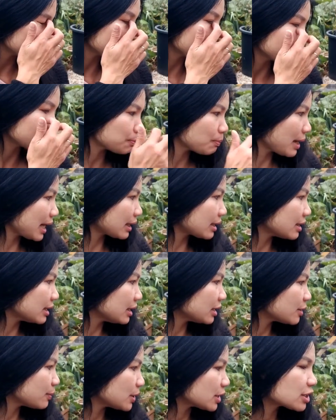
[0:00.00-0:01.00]
This bed a
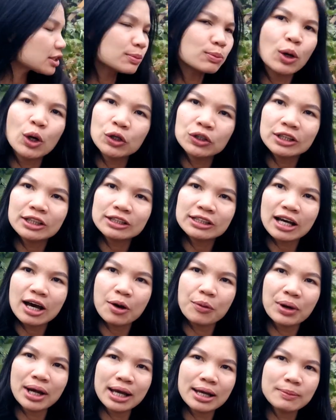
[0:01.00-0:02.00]
little bit smaller
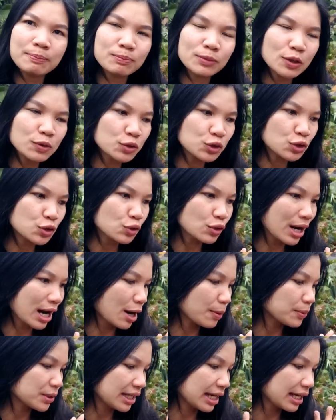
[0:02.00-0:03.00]
though. I'm not sure
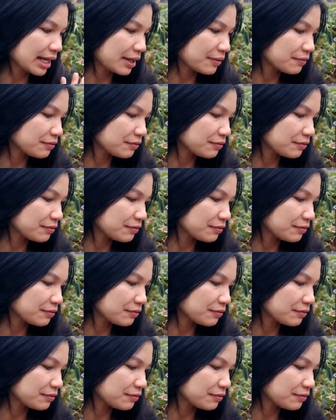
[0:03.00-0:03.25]
how many I